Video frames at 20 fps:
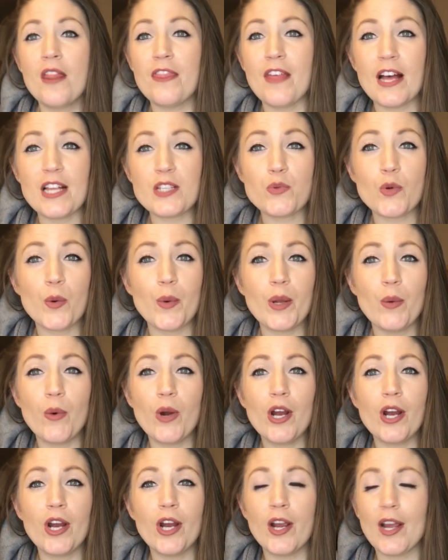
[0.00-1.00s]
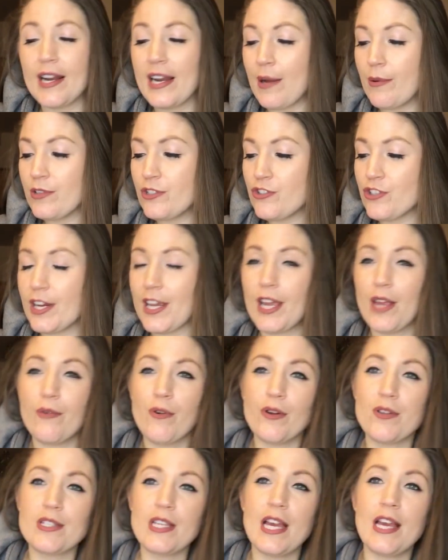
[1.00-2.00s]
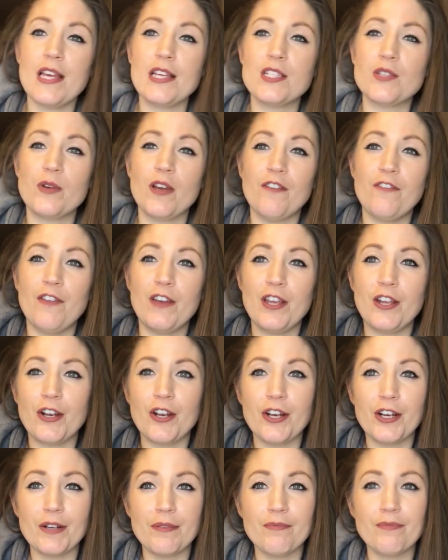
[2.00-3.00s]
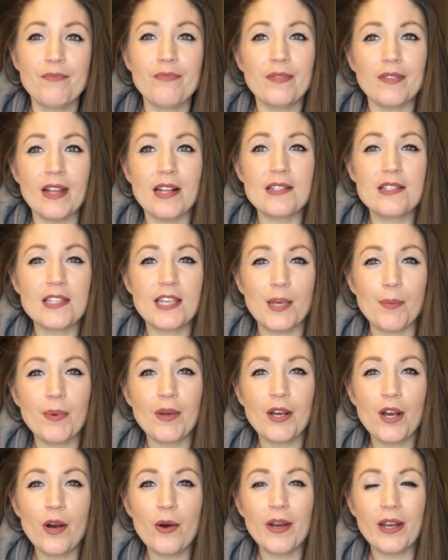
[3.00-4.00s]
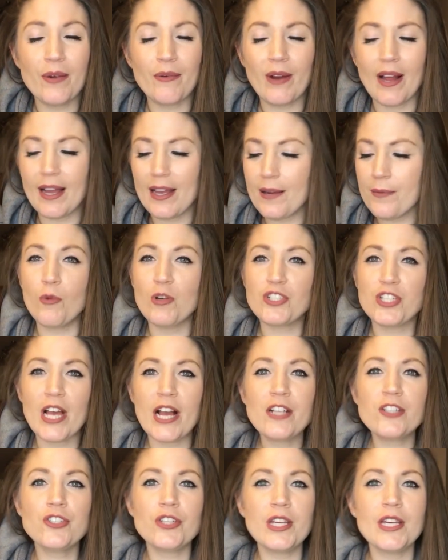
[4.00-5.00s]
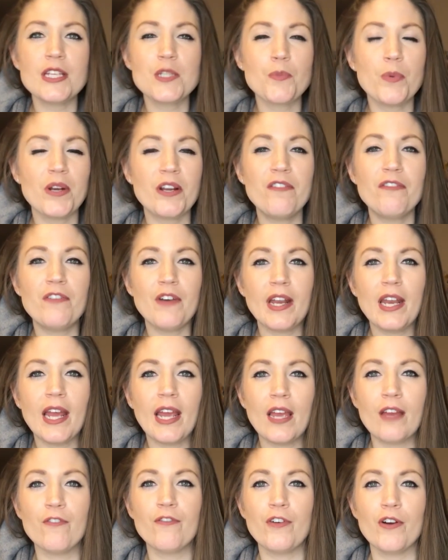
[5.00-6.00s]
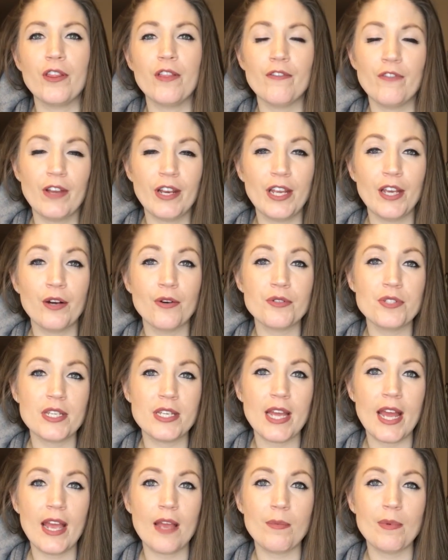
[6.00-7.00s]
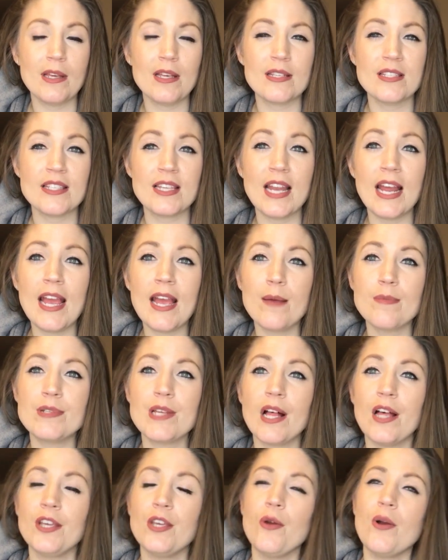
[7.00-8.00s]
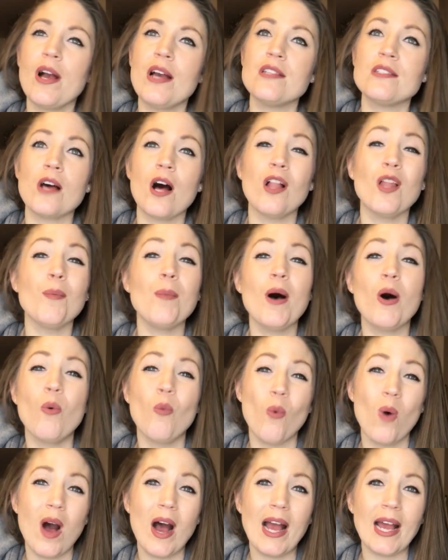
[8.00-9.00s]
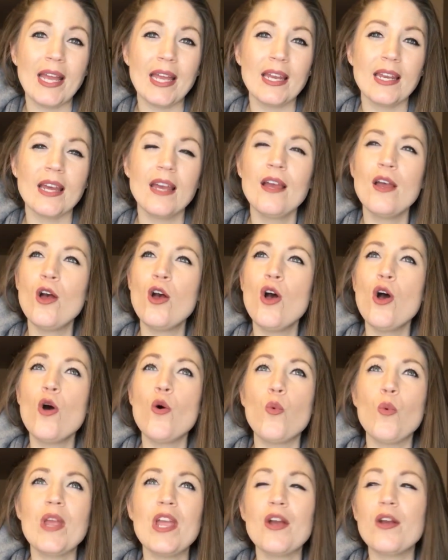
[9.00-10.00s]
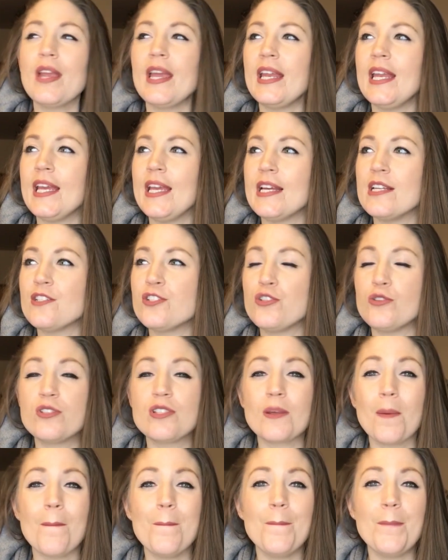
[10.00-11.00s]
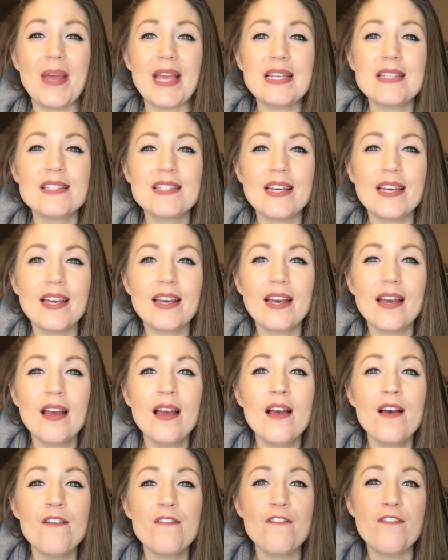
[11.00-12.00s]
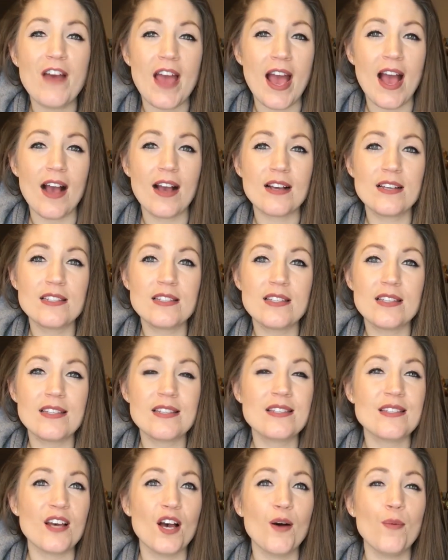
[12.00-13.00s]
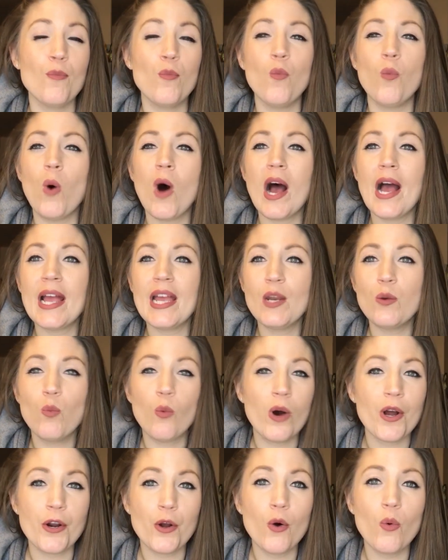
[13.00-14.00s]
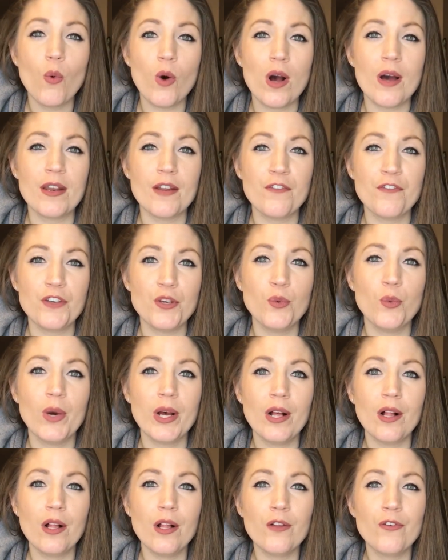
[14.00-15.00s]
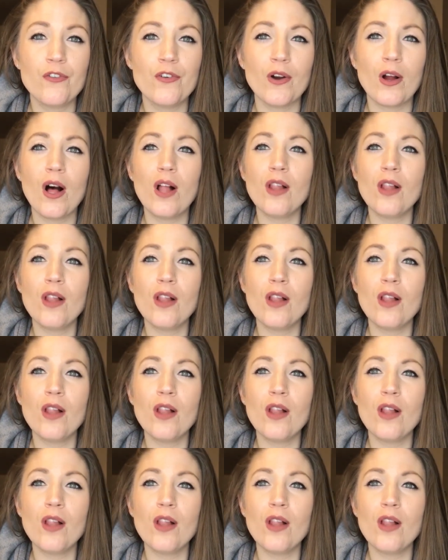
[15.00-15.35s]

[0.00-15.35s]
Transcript: that's where we were, and I was drinking rosé, so I figured let's keep it going, right? Which actually is pretty fitting for the video today, because today I'm telling you guys all about wine. We are getting into some basic facts, some wine 101, if you will, for